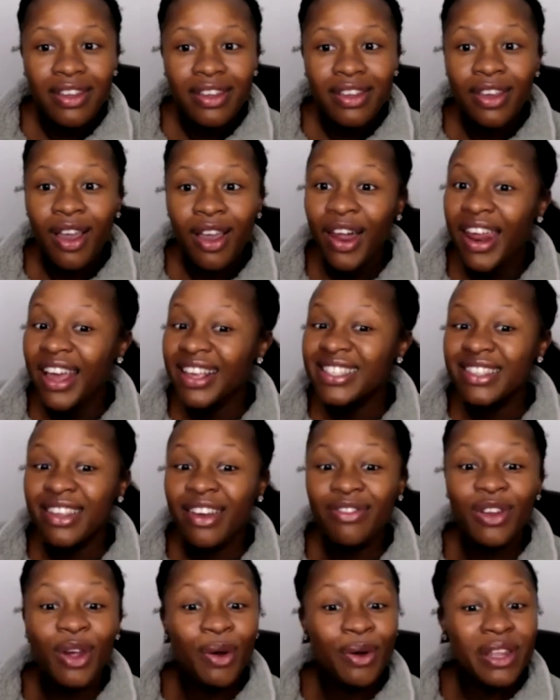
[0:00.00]
Y'all, that
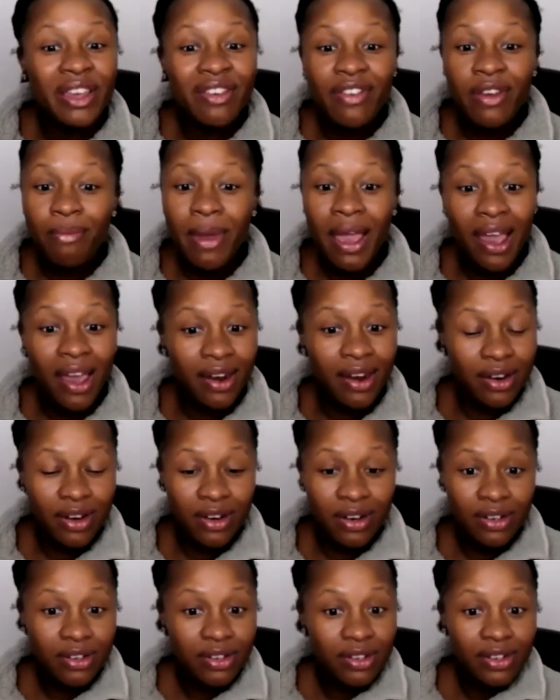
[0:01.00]
stuff don't even
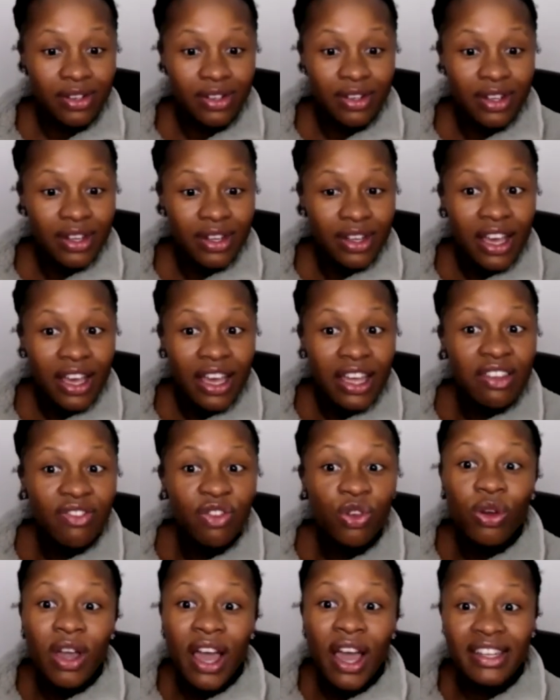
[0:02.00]
matter. And if
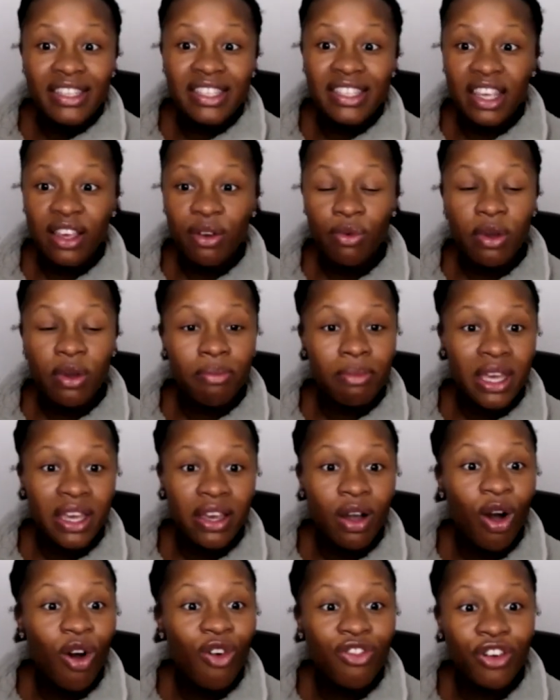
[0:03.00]
you got to sit with
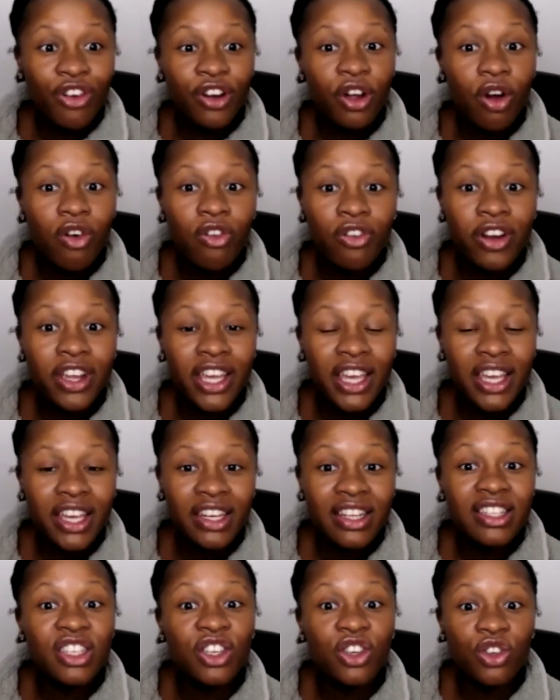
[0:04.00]
me over and over
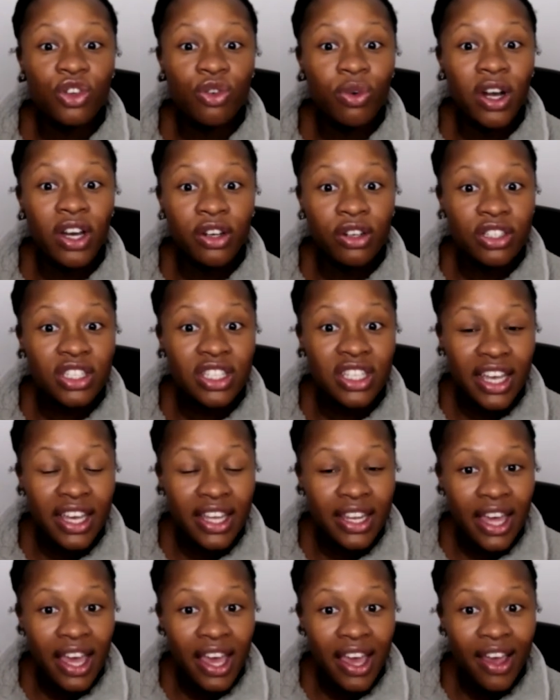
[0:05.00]
again until you
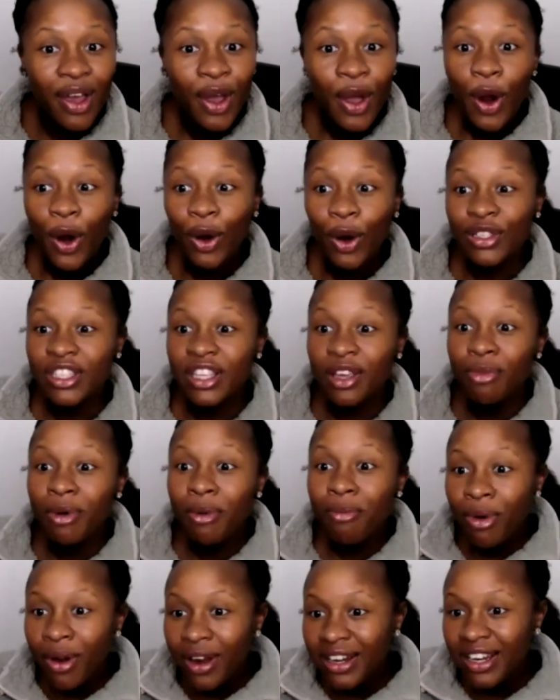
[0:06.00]
understand that, or sit
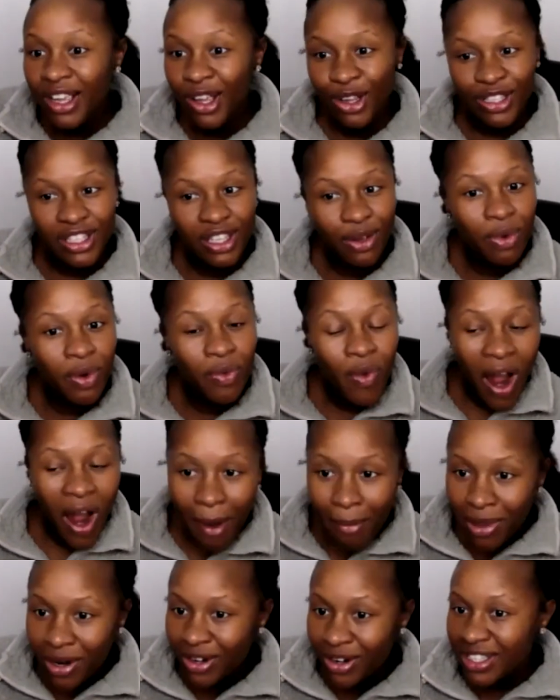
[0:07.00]
with Brittany, or sit with
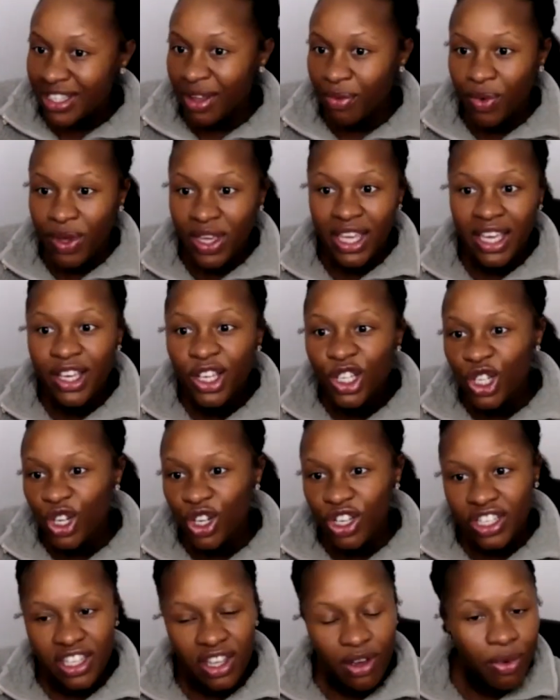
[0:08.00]
Robin, or sit with
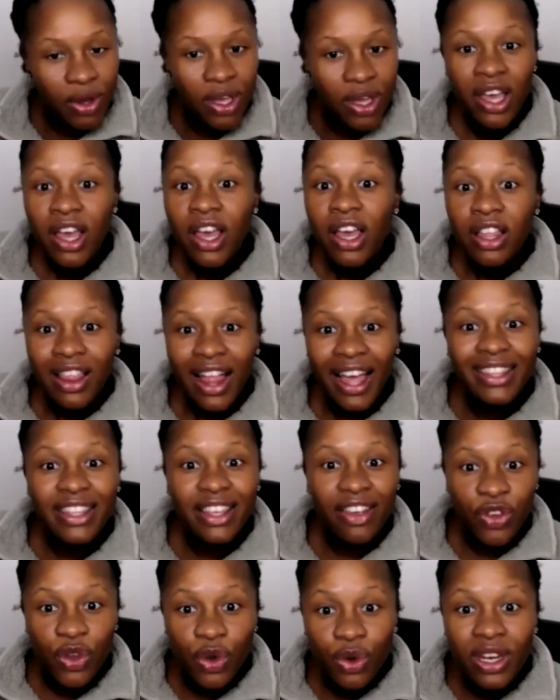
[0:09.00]
Keisha, or sit with,
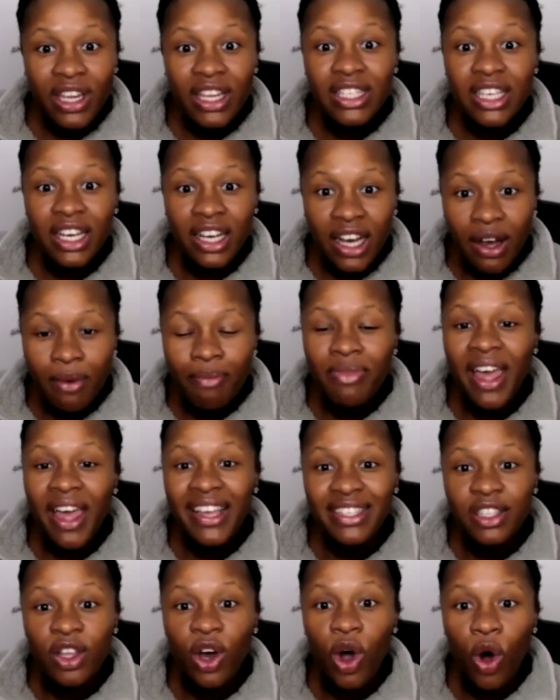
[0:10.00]
like, if you need to come,
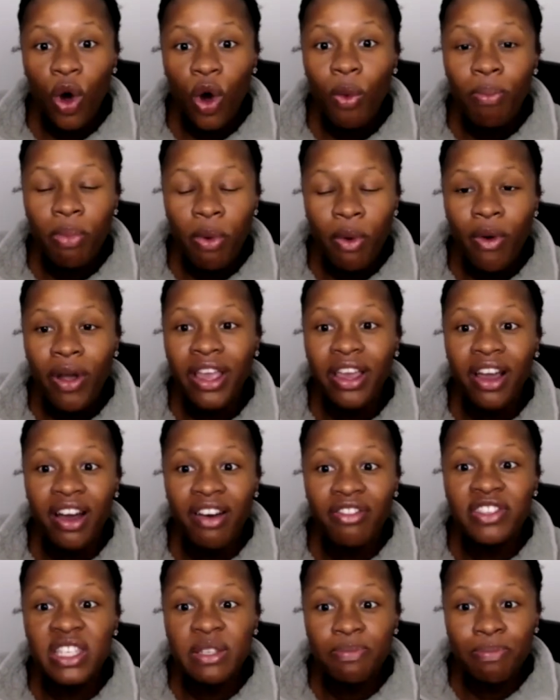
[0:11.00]
that's the whole point
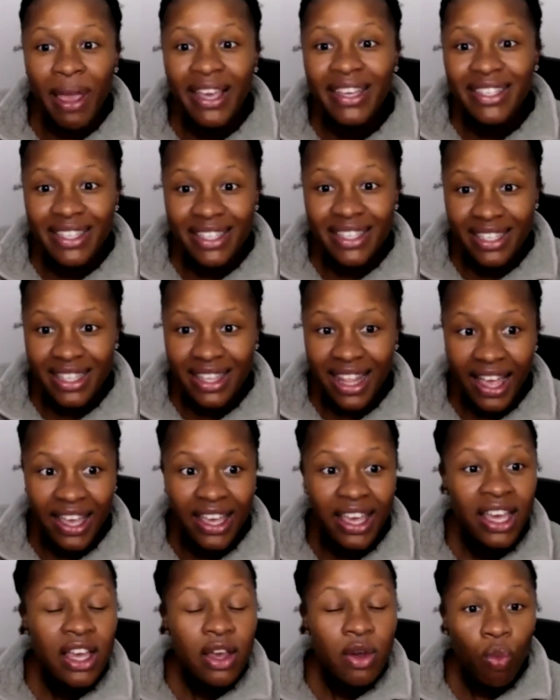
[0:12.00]
of spaces,
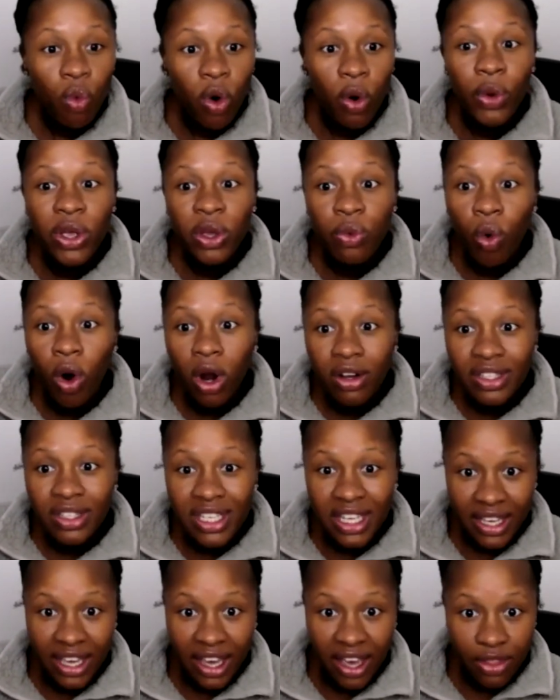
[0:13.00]
like, where we work
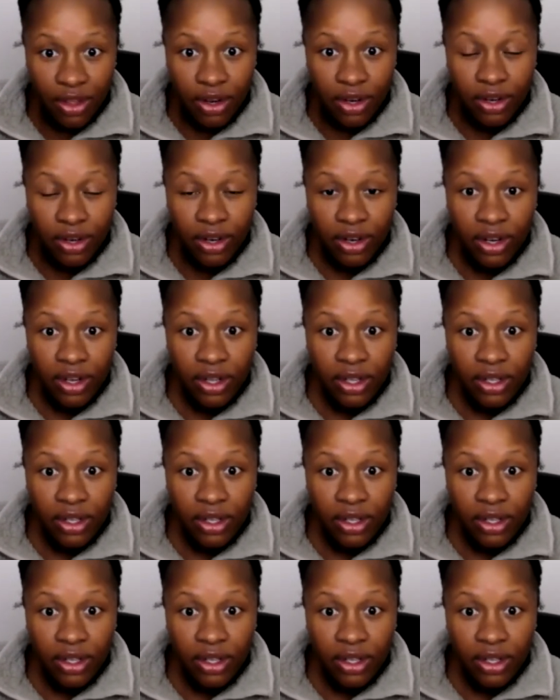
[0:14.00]
together.